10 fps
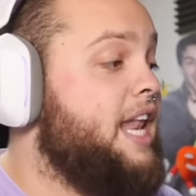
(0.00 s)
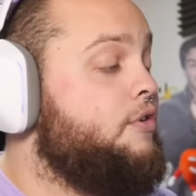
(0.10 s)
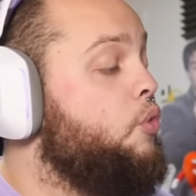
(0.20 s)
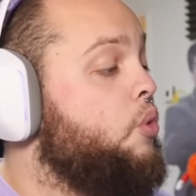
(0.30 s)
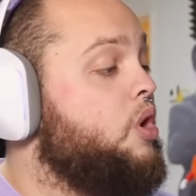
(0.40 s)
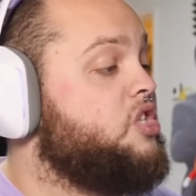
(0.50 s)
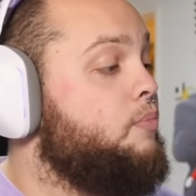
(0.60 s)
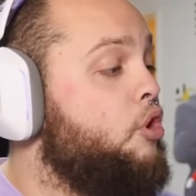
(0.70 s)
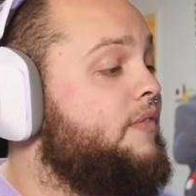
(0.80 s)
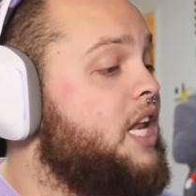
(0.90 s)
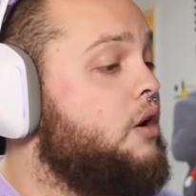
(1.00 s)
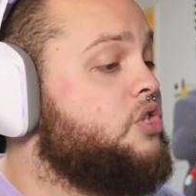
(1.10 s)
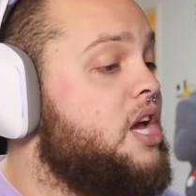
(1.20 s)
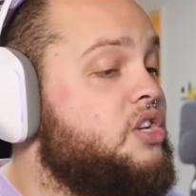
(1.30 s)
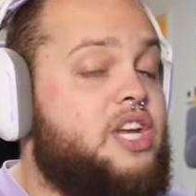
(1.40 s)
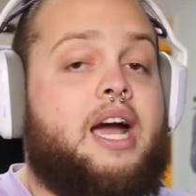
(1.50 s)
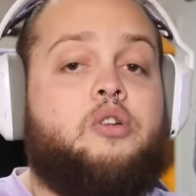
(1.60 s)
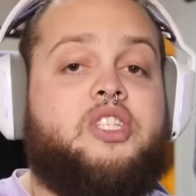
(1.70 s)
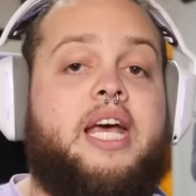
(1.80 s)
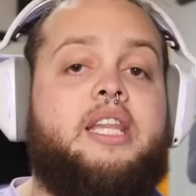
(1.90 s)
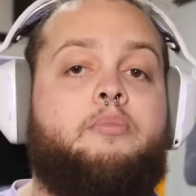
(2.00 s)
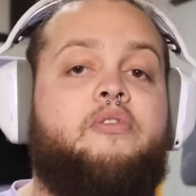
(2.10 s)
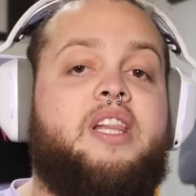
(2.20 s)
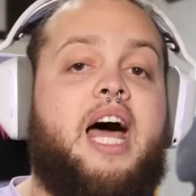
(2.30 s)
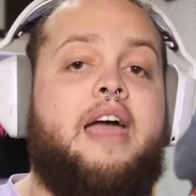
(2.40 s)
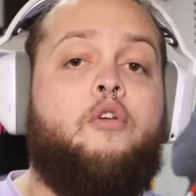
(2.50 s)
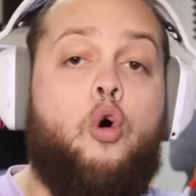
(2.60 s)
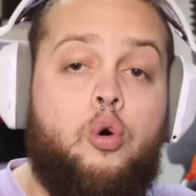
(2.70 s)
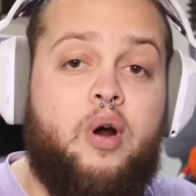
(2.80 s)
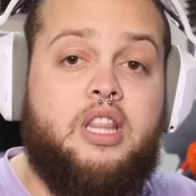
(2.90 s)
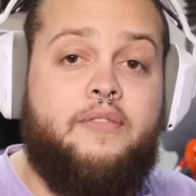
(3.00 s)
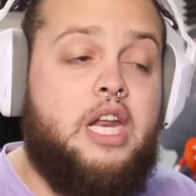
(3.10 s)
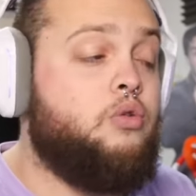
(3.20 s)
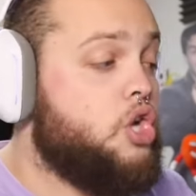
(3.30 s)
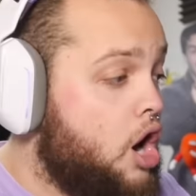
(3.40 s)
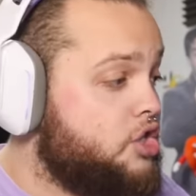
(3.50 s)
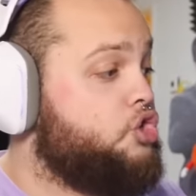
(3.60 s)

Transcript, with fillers: And if you want to watch some more videos, check out Stanley Movie Live or one of the videos on